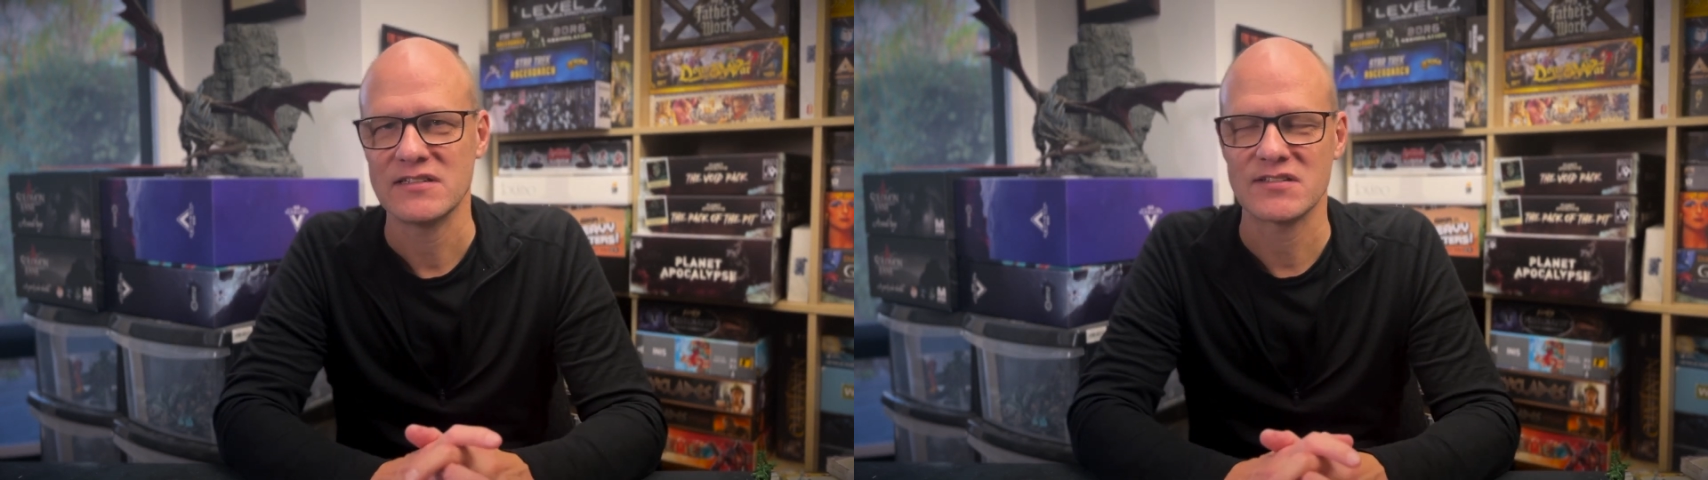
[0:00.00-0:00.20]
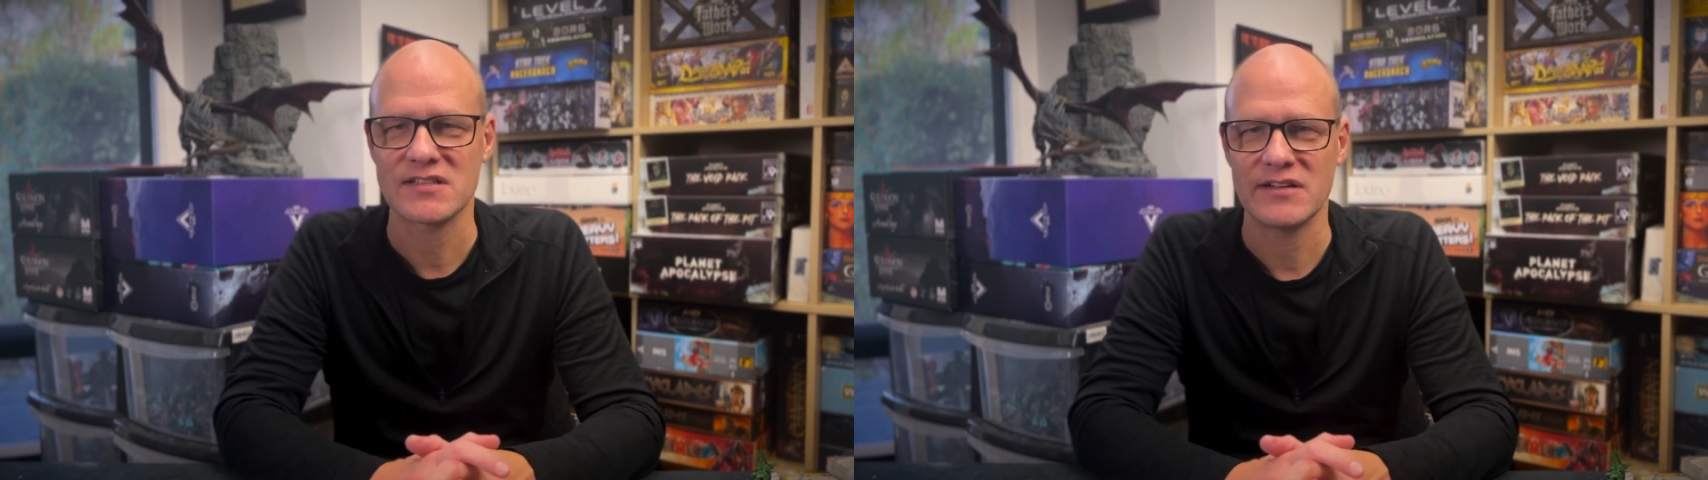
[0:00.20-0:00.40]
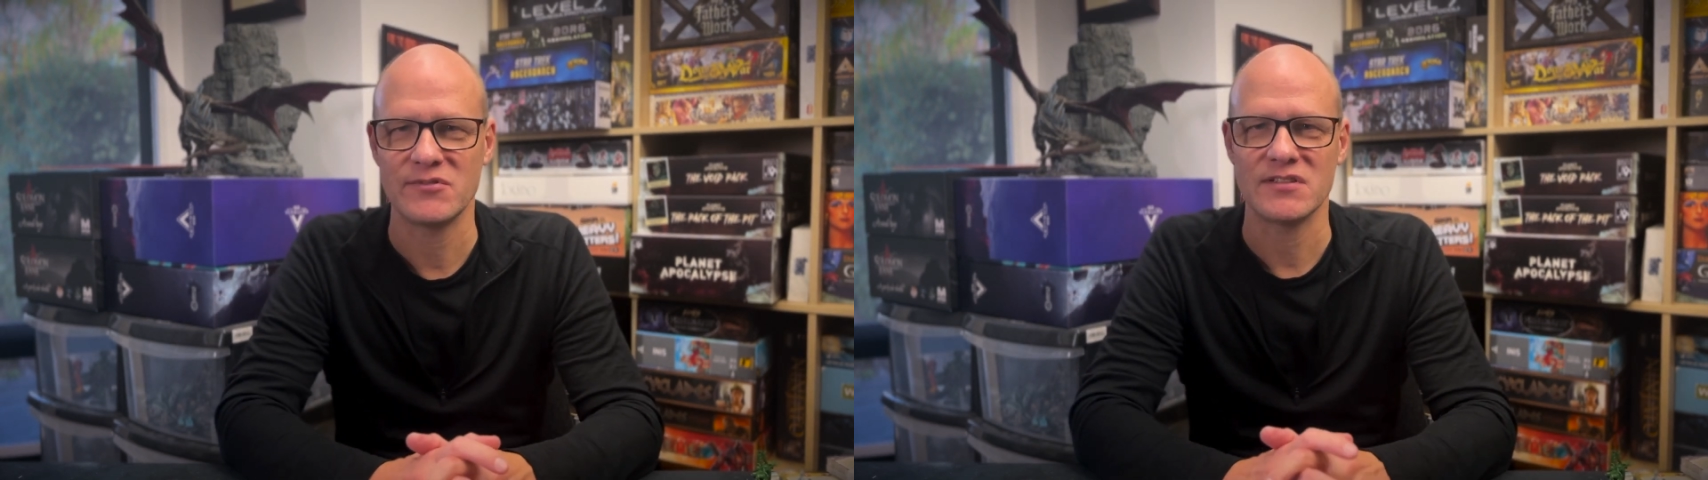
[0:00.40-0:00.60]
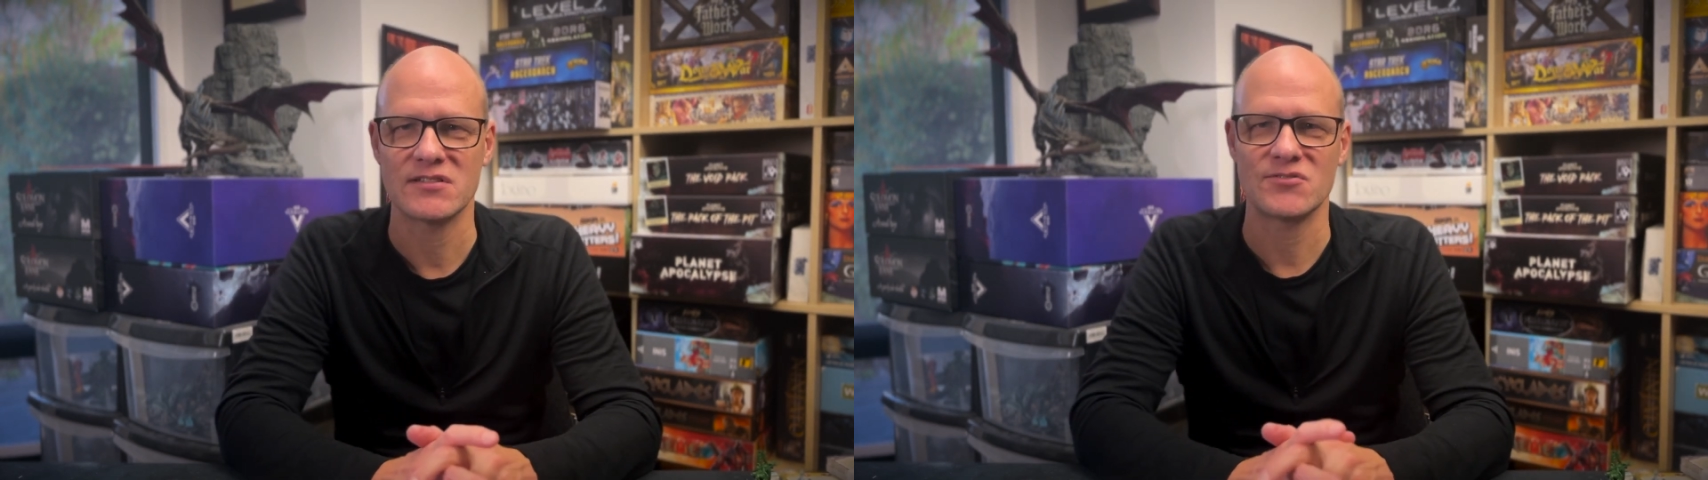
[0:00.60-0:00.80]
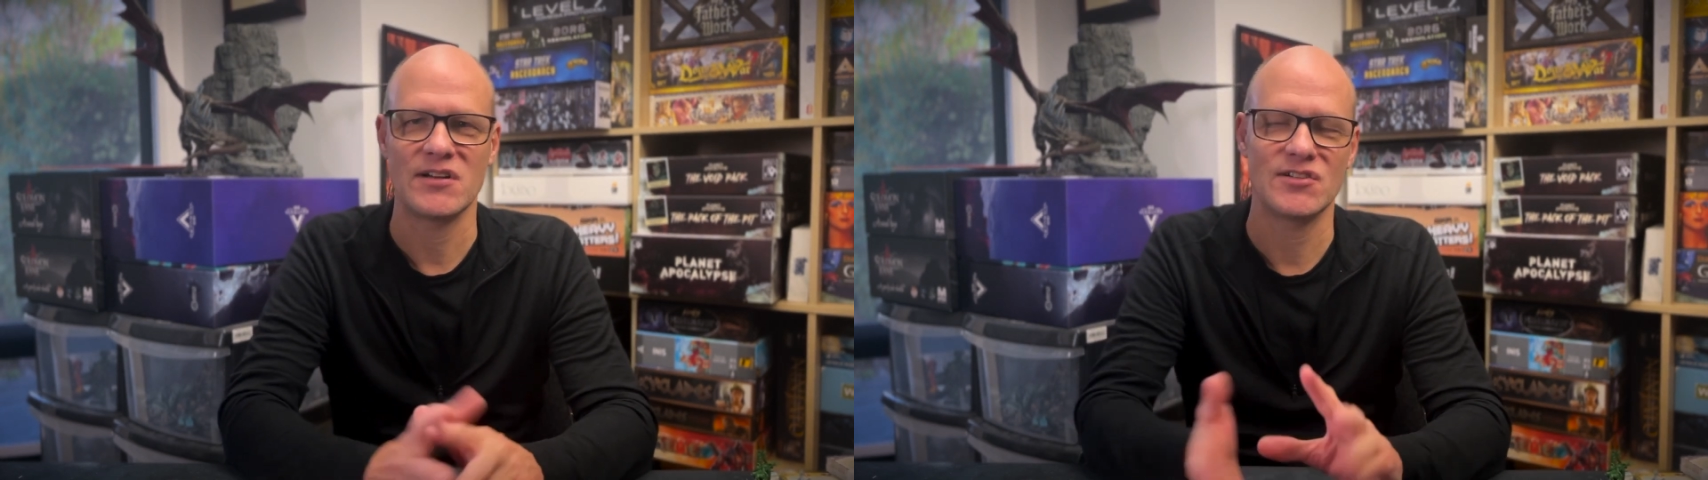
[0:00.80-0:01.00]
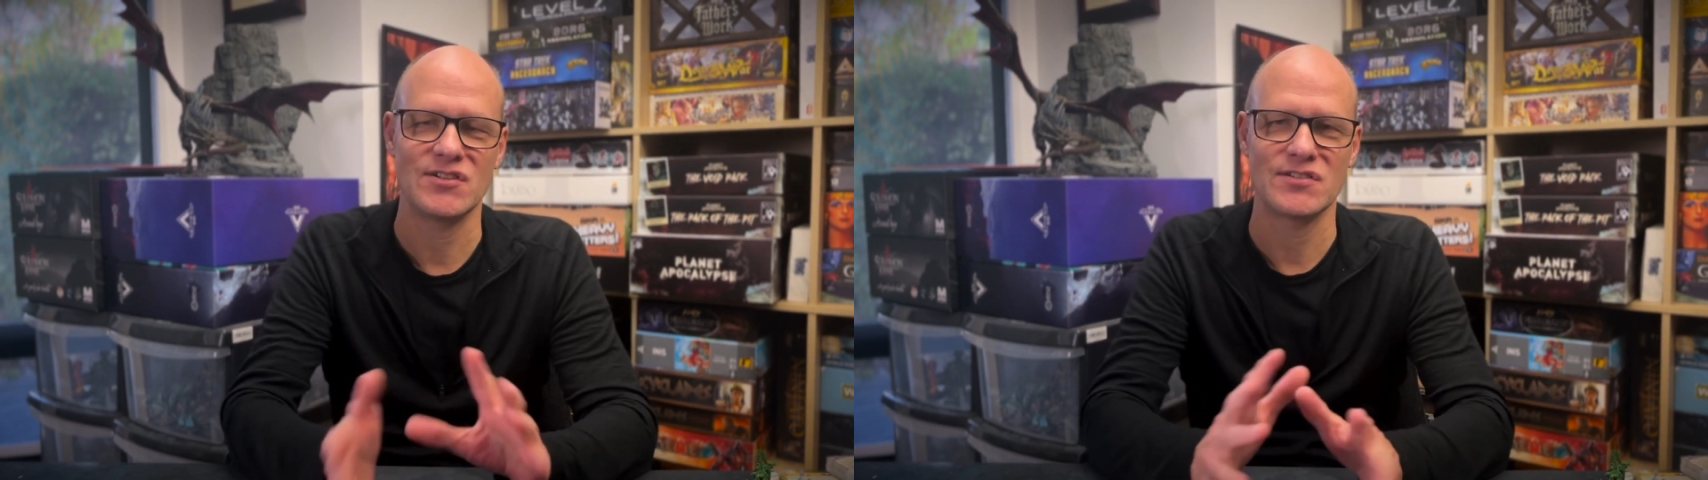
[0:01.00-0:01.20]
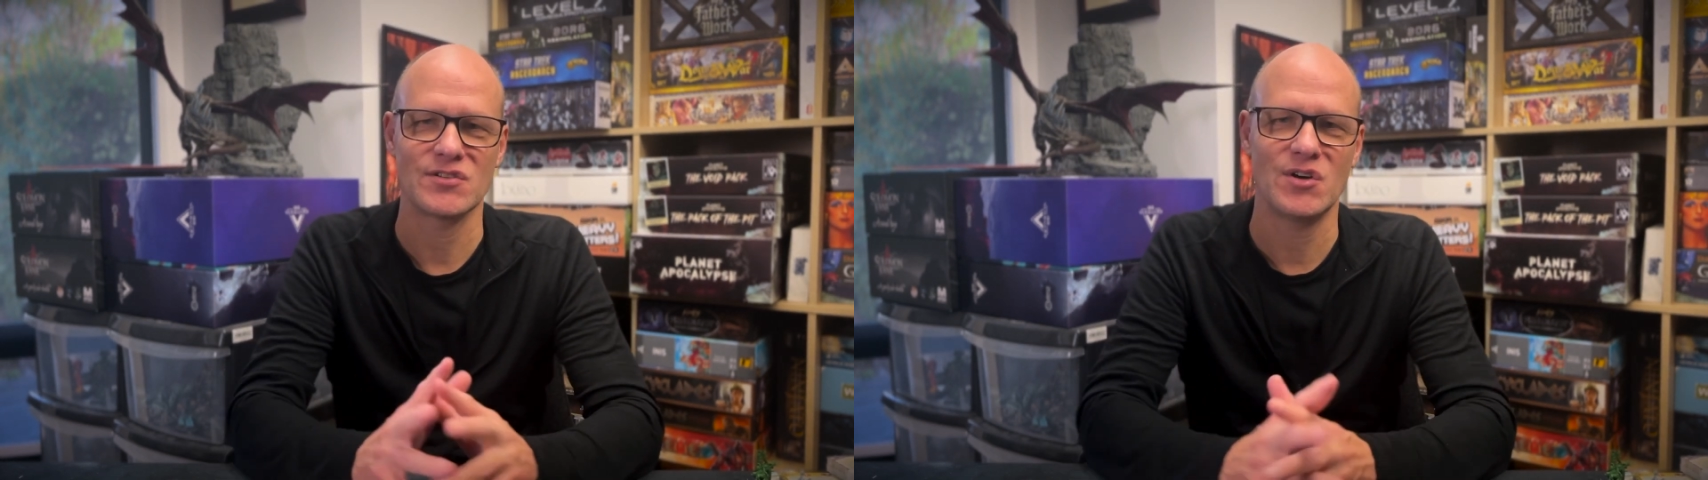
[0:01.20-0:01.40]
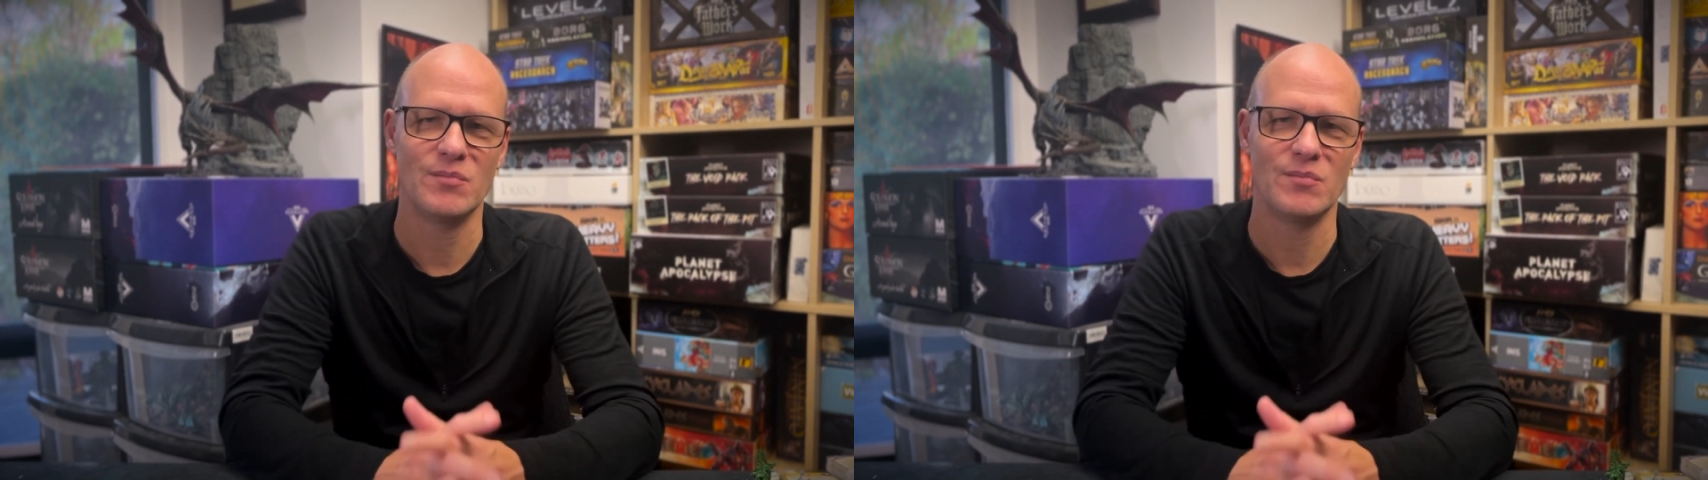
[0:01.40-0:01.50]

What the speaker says: discover the strategies and